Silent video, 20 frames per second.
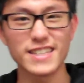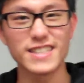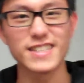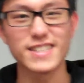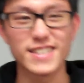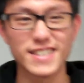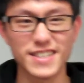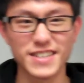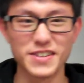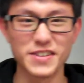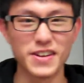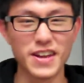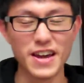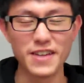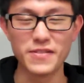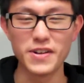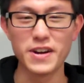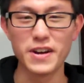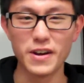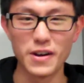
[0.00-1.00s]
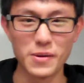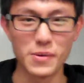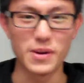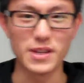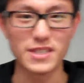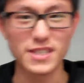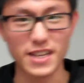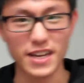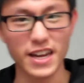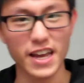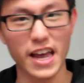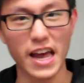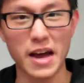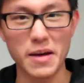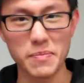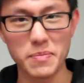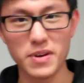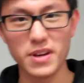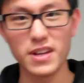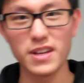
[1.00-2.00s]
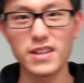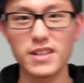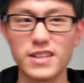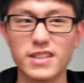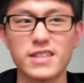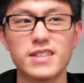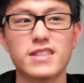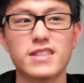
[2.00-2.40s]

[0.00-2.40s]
is you never know what's gonna happen,